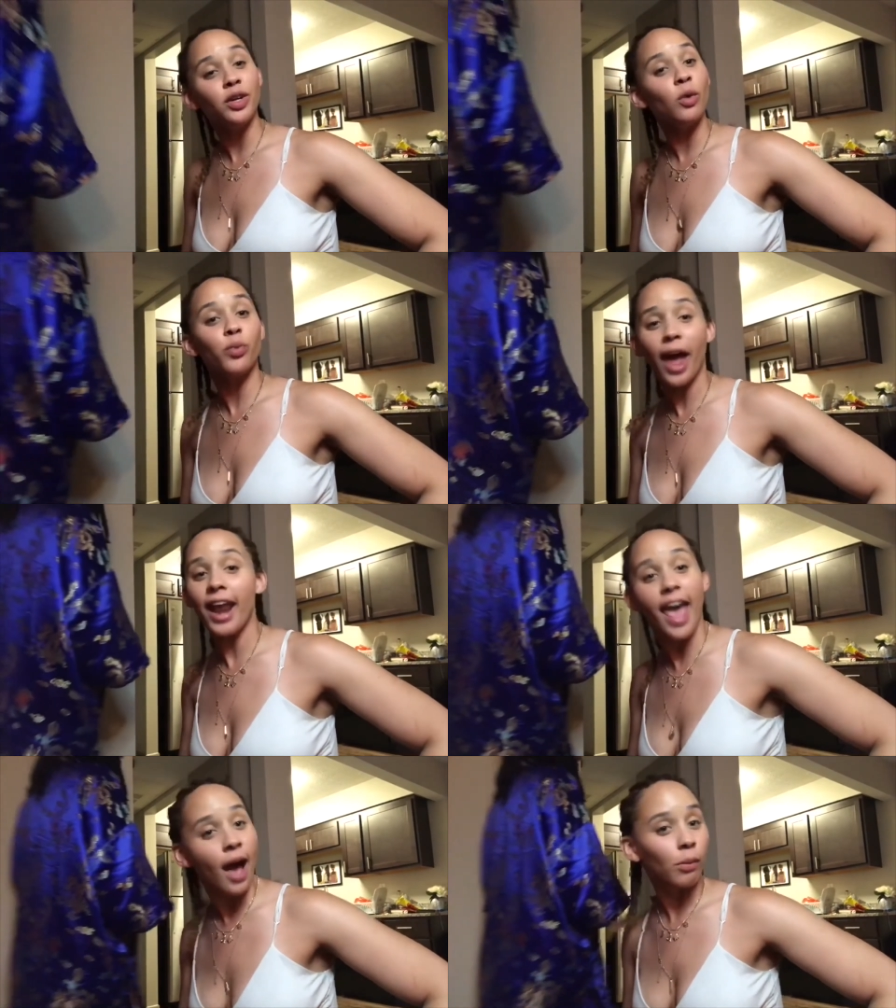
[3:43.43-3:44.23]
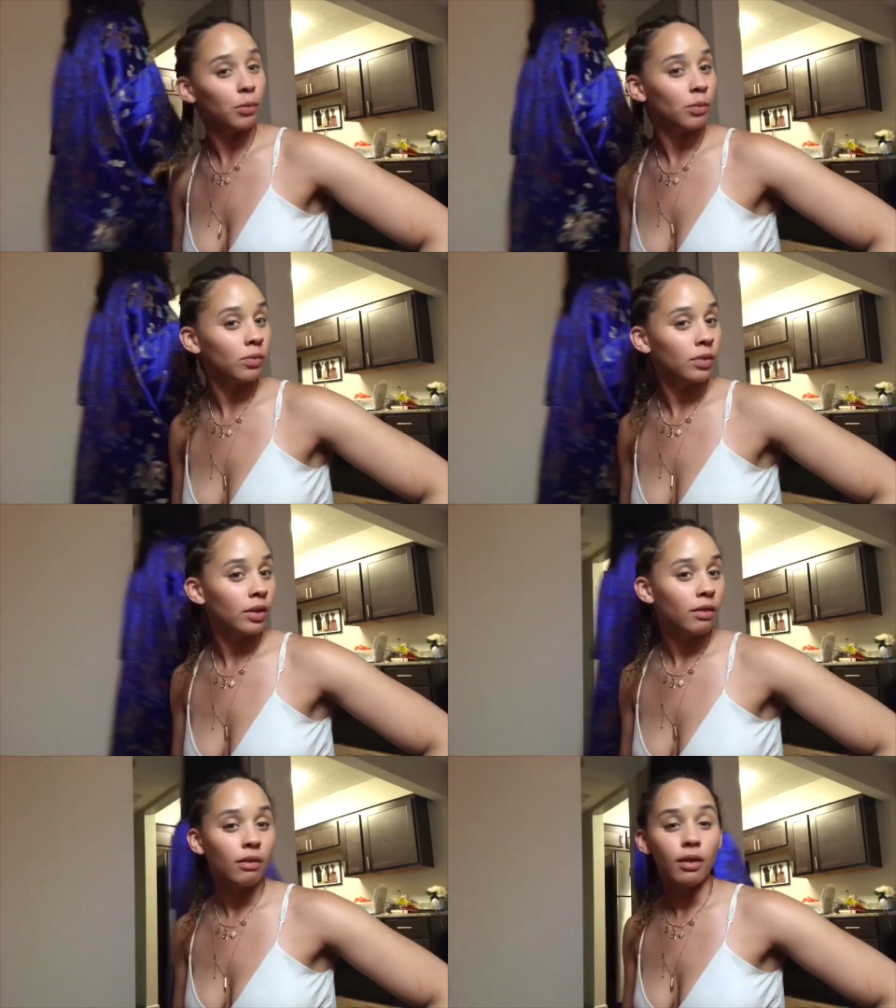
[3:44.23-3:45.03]
We gonna ride out.
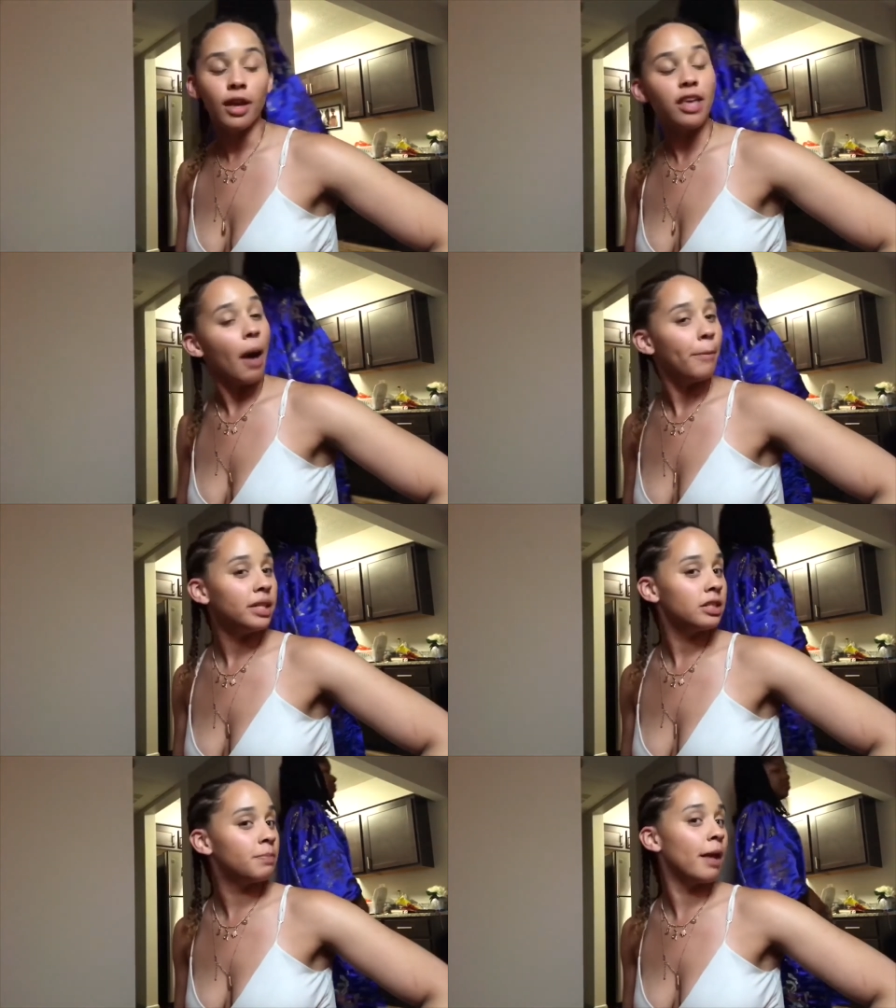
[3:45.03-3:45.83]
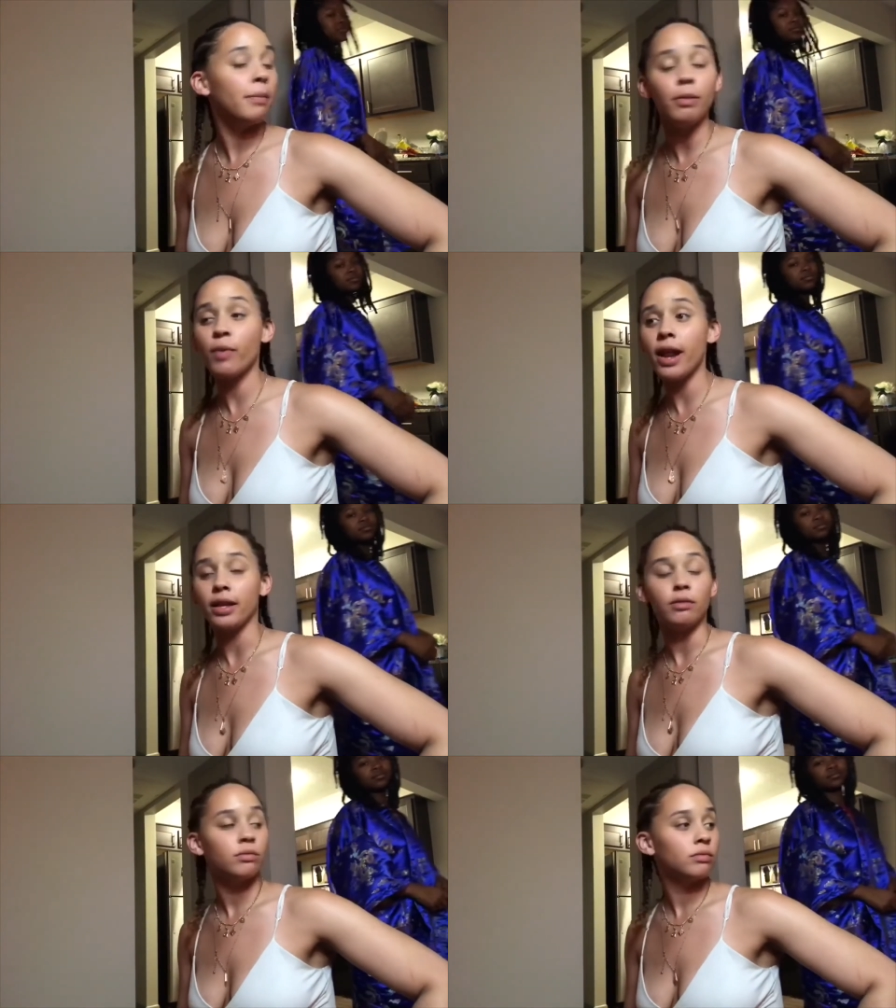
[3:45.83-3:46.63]
And y'all bitches better be ready.